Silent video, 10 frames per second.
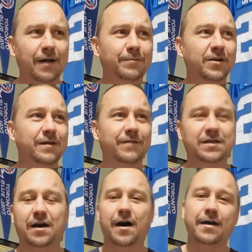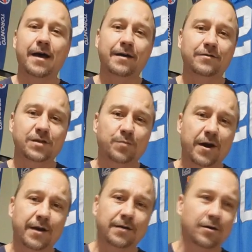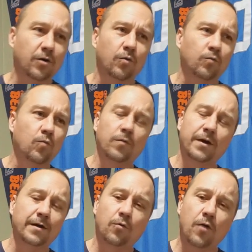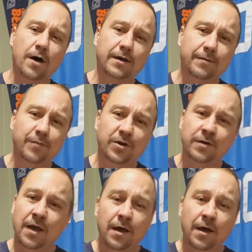I believe it's a high ankle sprain or in a walking boot,